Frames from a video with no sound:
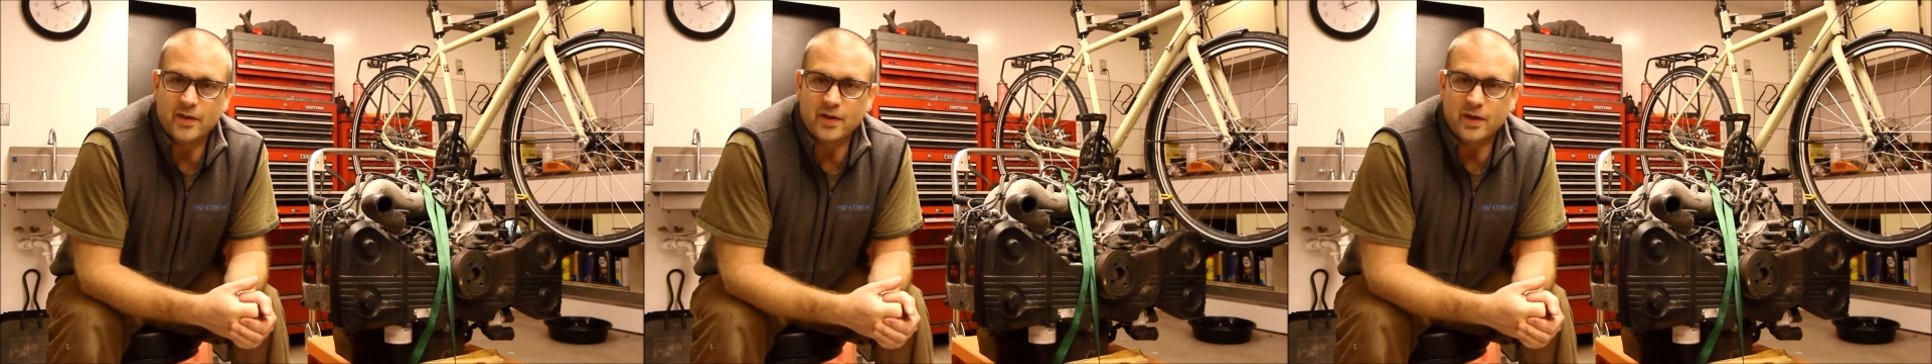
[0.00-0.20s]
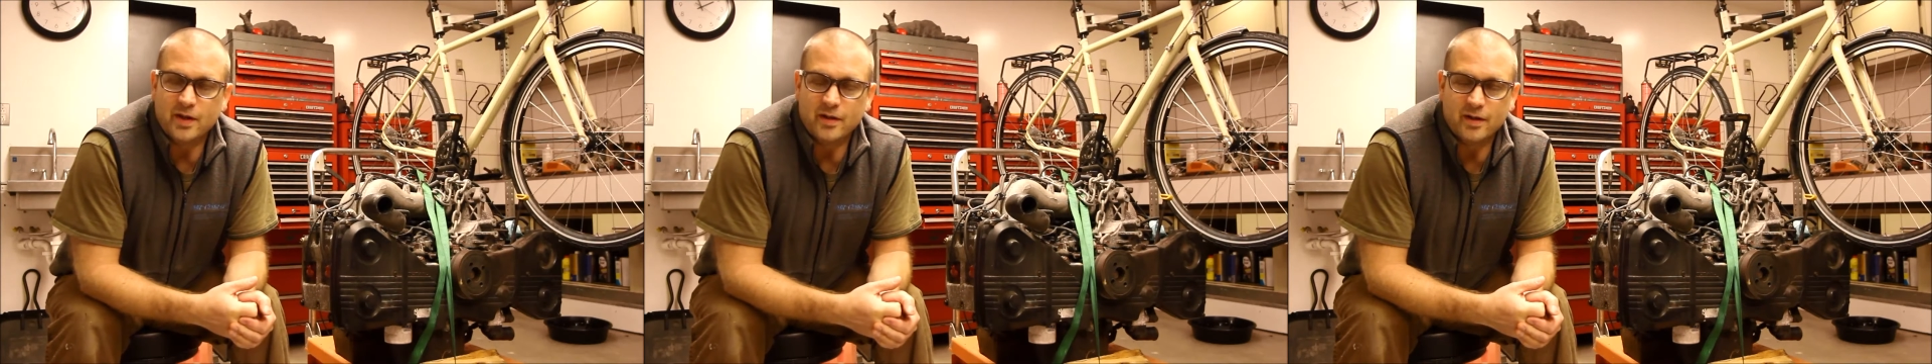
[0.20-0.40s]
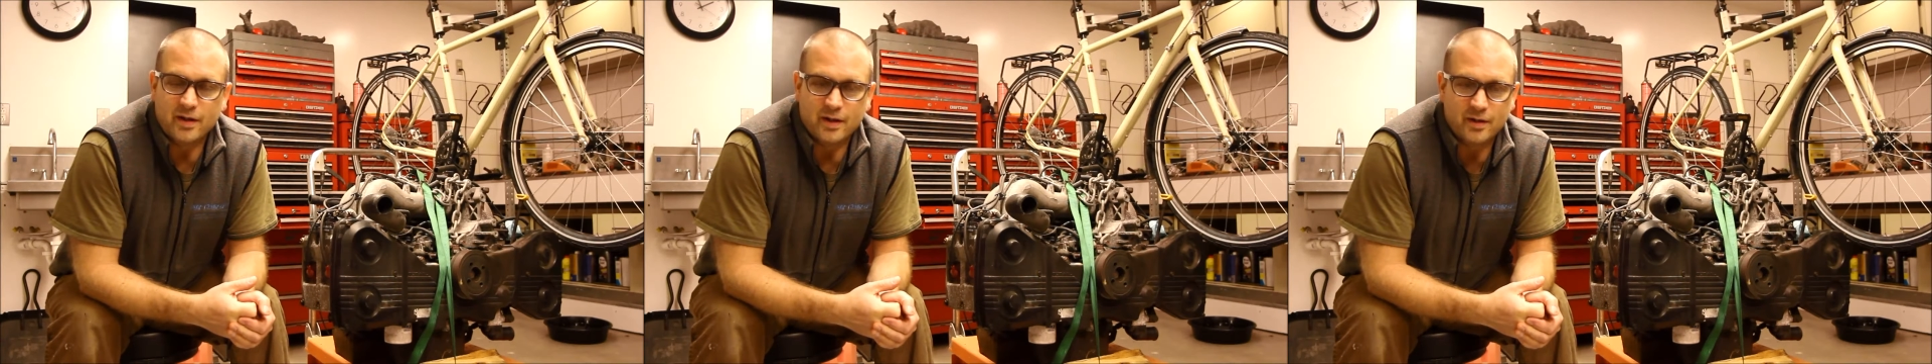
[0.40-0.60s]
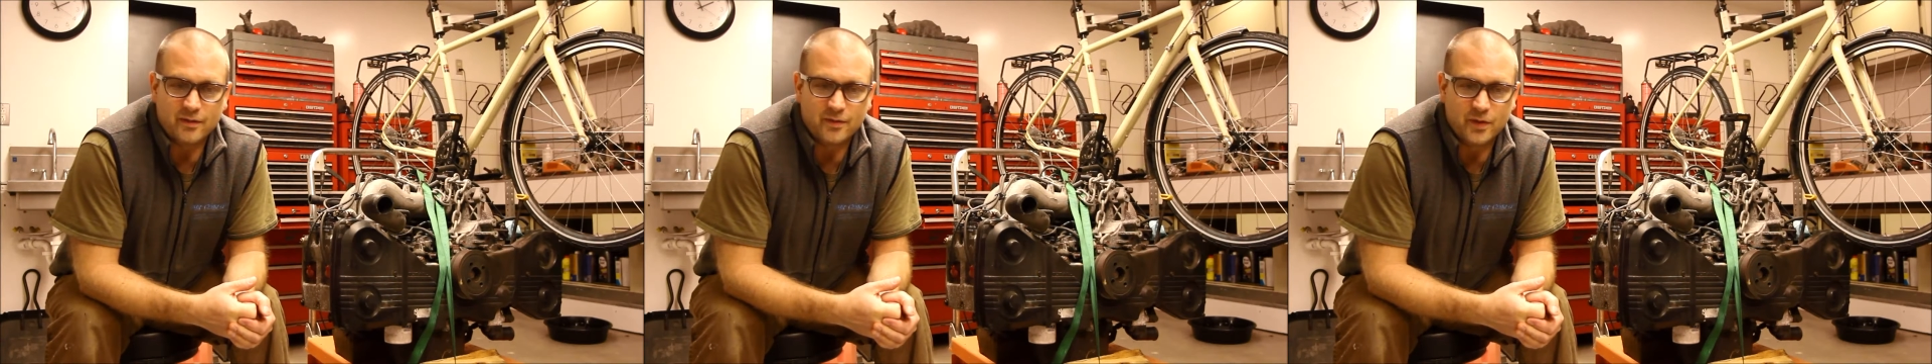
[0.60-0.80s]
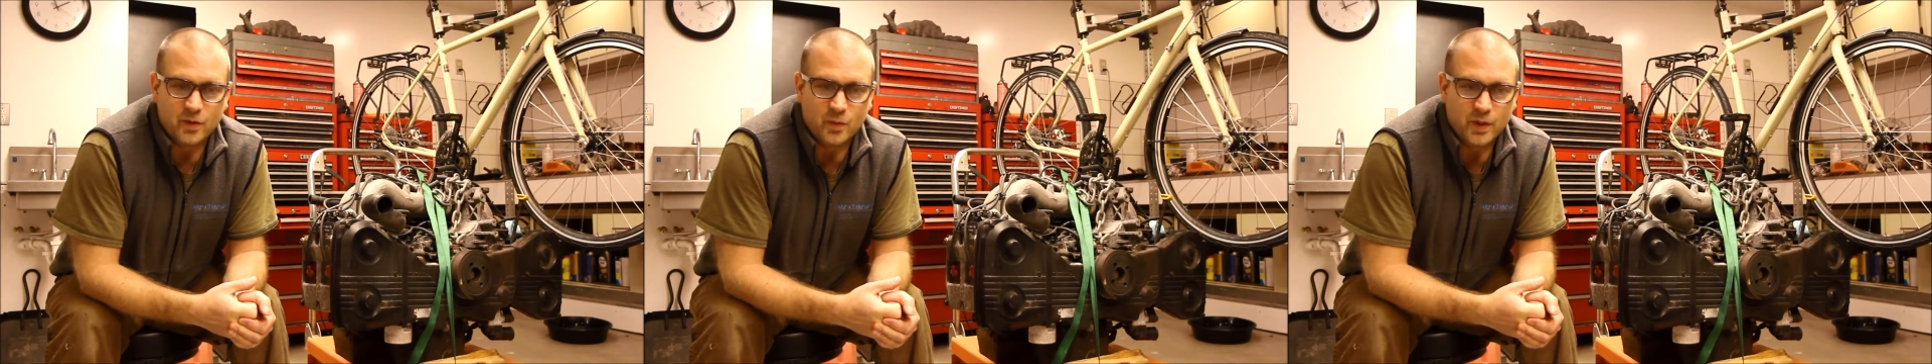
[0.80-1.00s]
And then in a
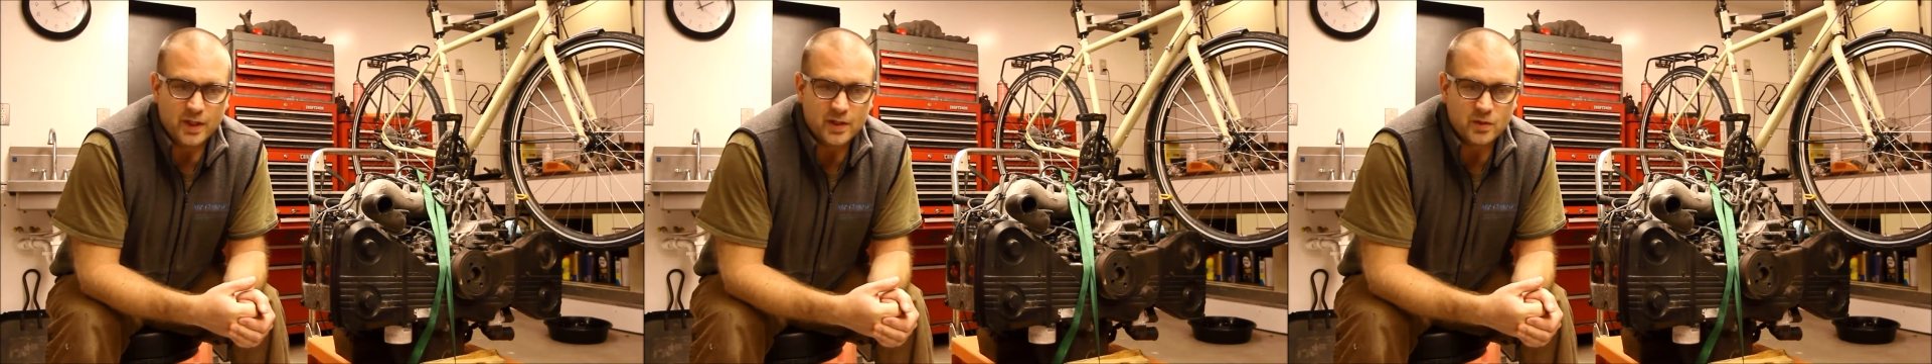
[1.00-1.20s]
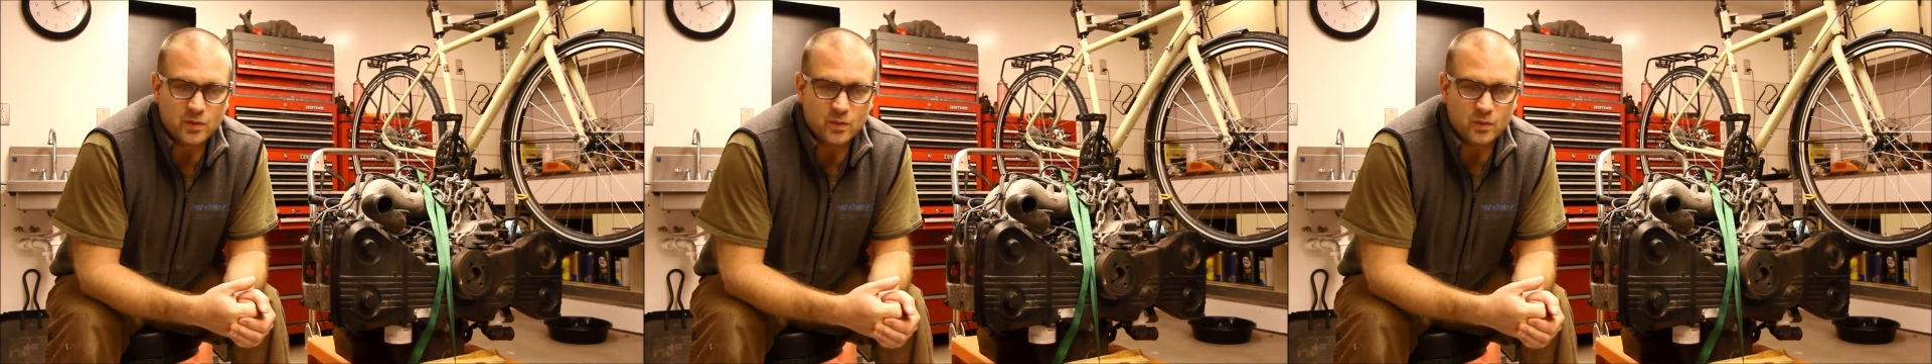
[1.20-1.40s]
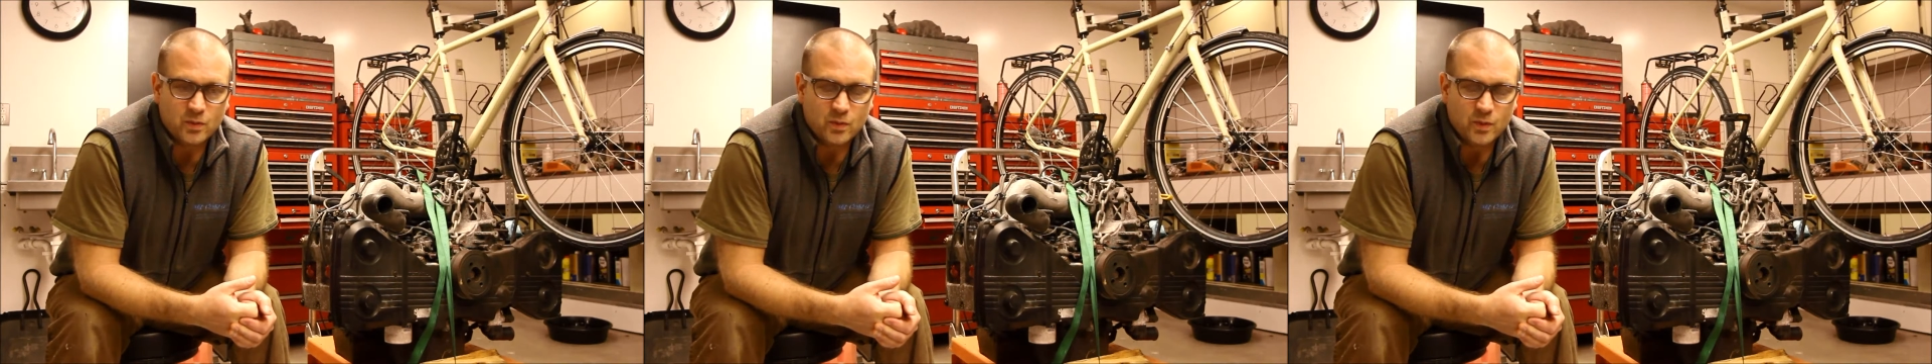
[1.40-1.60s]
few weeks,